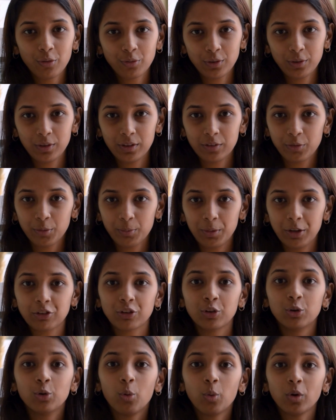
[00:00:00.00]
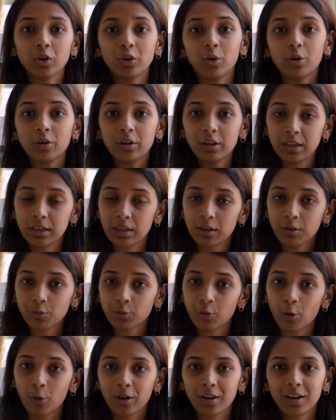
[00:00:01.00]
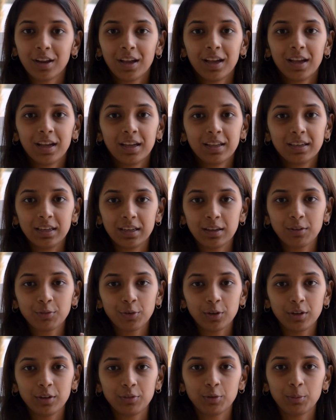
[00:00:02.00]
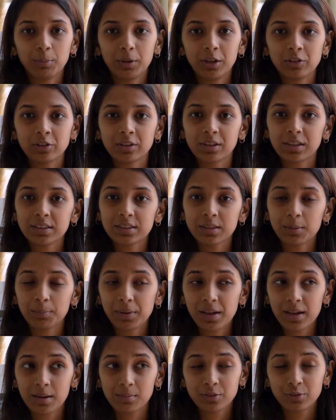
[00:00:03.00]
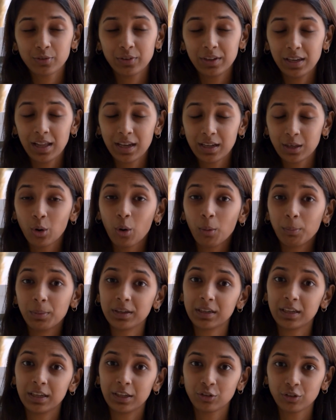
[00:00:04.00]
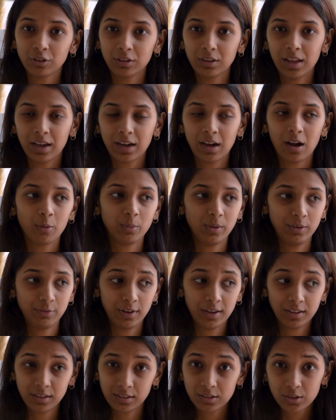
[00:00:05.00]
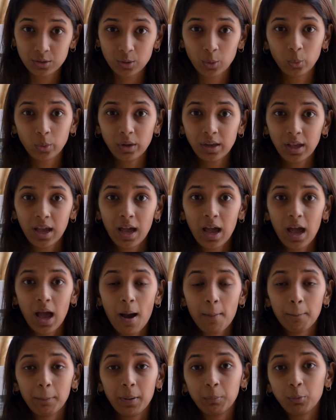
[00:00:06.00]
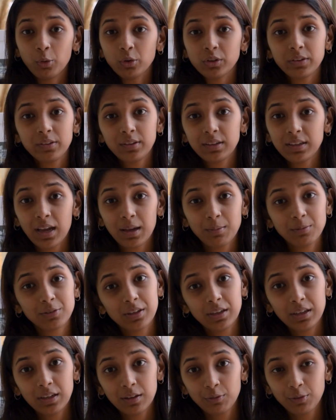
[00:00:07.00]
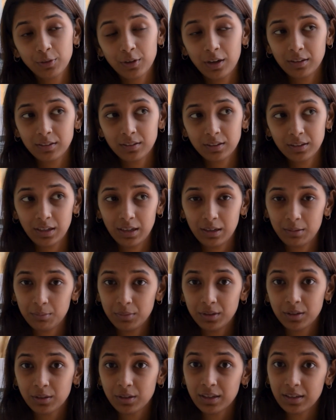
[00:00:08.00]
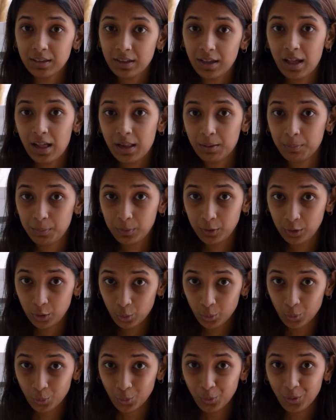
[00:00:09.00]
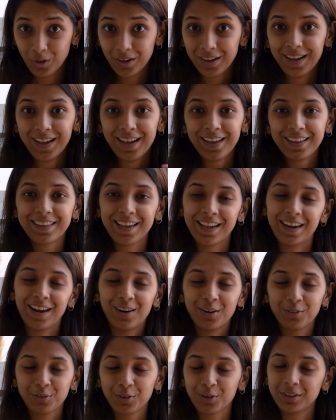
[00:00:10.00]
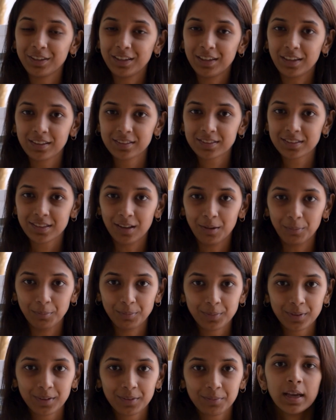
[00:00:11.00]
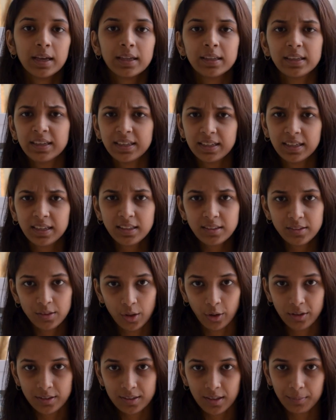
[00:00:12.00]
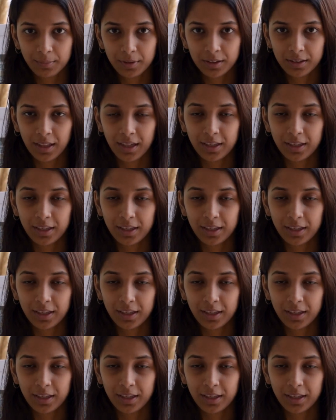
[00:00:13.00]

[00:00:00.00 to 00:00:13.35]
for information. Know what you're reading for. Reading for information can sometimes feel like an obligation, like how we felt in school. But most of the times, reading for entertainment can help you get out of your reading slump. Reading is not something